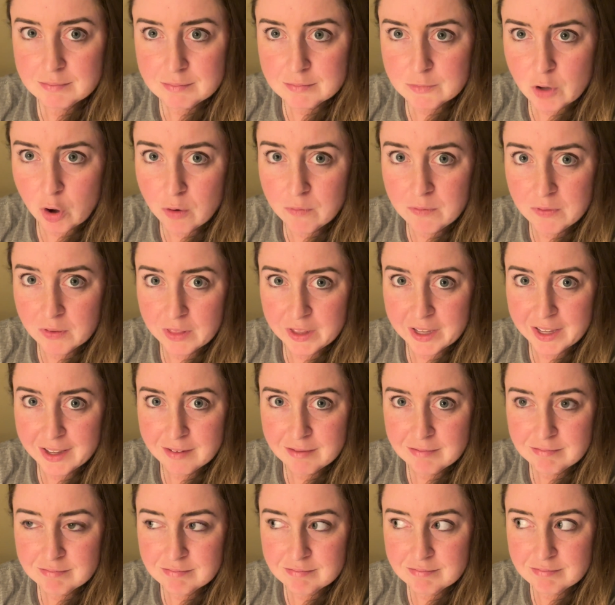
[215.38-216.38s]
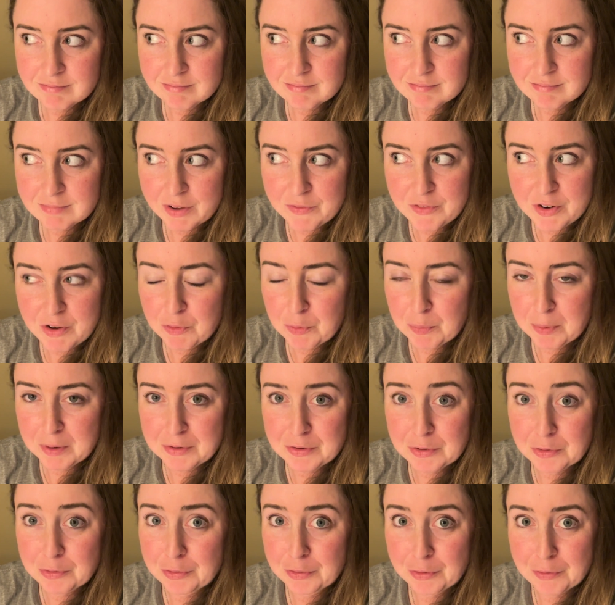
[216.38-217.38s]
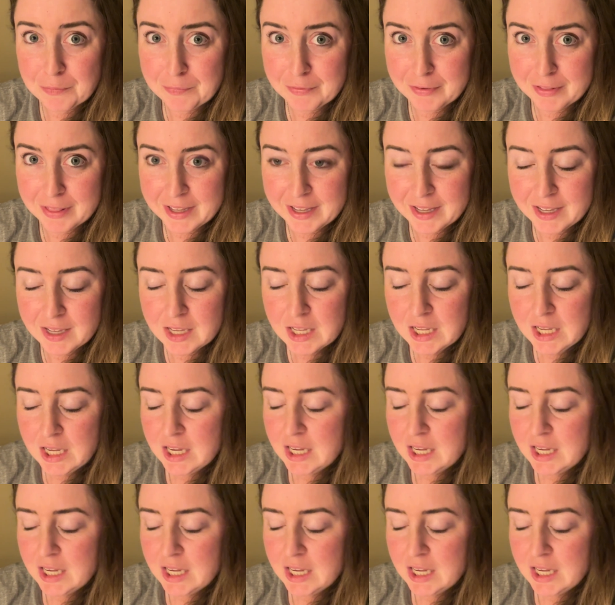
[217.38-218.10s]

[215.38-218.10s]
hopefully. I've never been told hopefully.